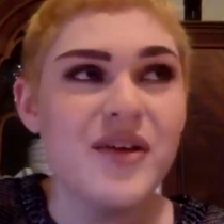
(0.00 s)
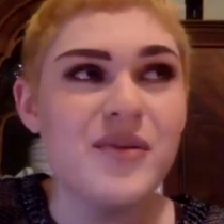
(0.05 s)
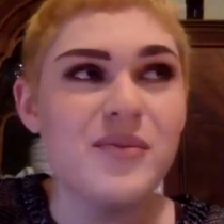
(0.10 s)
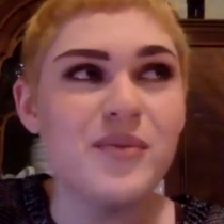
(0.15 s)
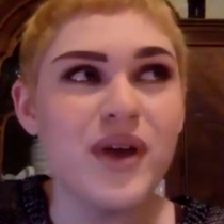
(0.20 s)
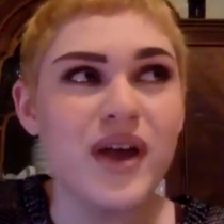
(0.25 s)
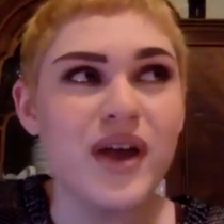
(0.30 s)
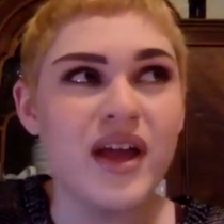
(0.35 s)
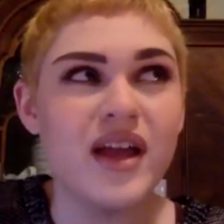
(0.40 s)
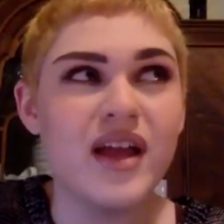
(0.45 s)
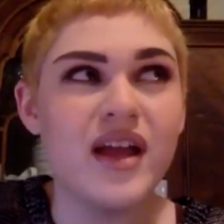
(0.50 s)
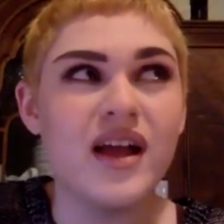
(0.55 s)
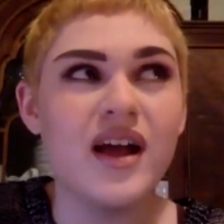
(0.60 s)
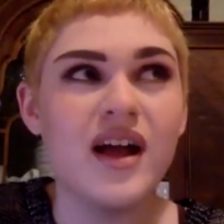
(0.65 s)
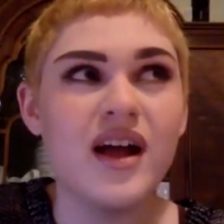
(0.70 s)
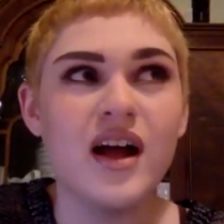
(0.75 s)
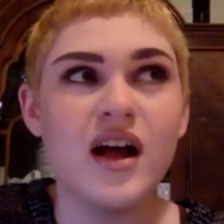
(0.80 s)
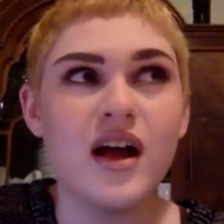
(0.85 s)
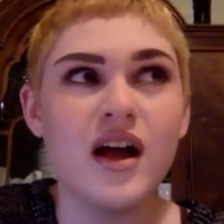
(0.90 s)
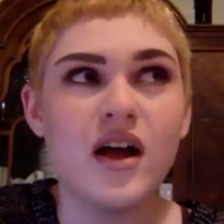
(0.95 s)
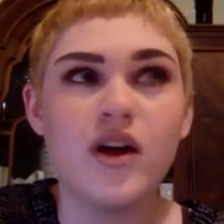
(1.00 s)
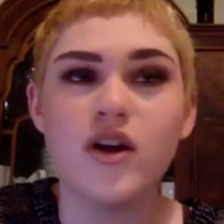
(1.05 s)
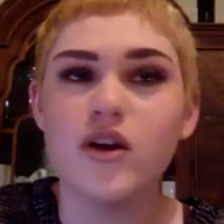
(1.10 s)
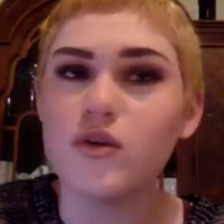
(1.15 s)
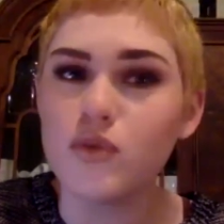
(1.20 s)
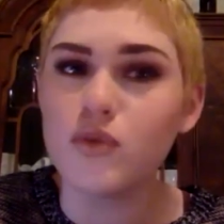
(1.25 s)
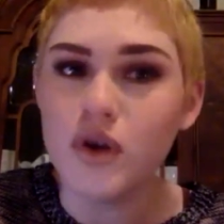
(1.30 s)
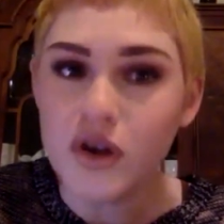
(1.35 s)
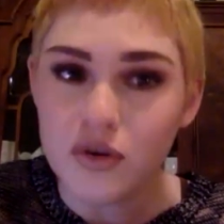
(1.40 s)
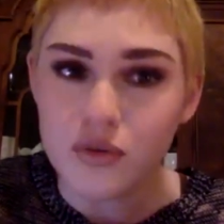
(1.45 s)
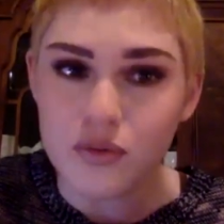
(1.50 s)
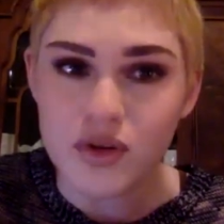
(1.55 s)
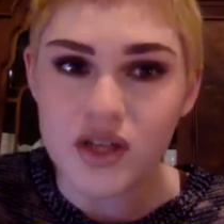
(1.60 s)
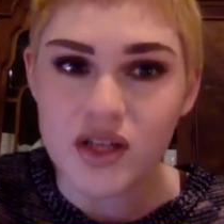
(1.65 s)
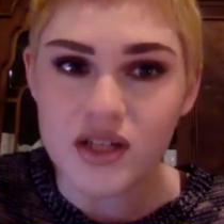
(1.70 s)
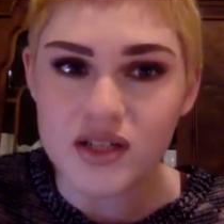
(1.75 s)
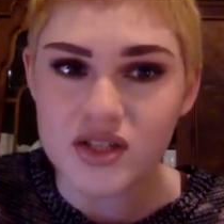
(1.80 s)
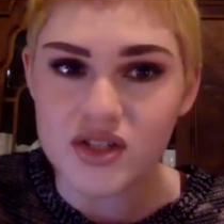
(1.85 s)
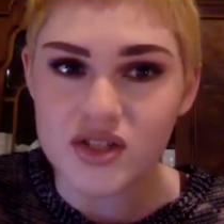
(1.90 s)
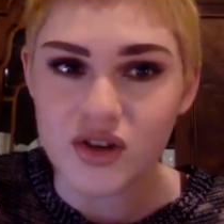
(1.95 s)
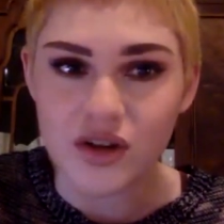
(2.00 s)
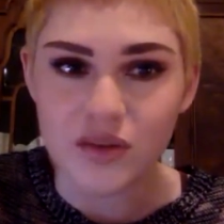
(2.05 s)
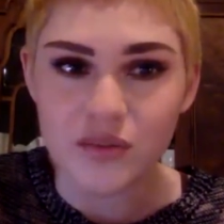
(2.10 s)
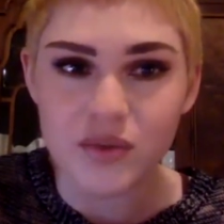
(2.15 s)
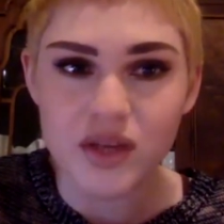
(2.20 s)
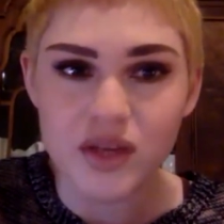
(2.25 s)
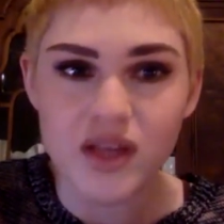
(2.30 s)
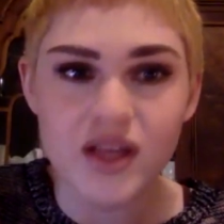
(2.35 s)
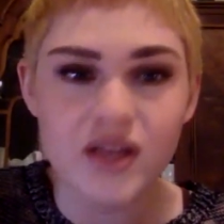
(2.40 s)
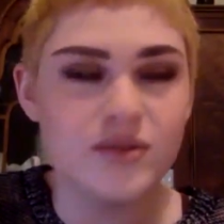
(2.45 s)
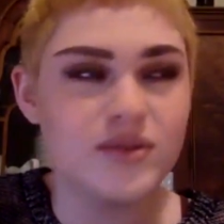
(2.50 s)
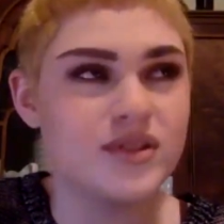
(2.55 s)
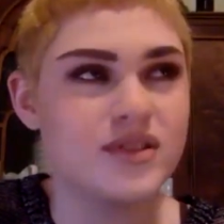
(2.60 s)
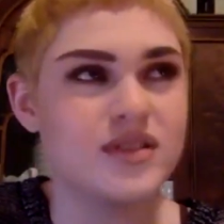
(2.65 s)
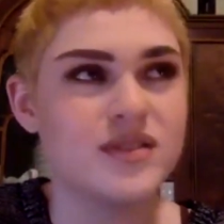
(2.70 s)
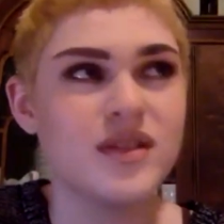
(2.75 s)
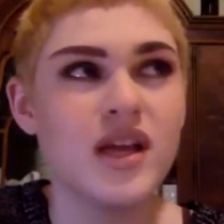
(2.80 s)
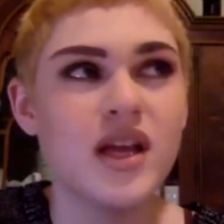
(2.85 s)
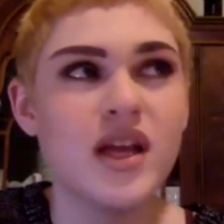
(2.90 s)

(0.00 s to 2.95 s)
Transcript: But her work really struck me. It was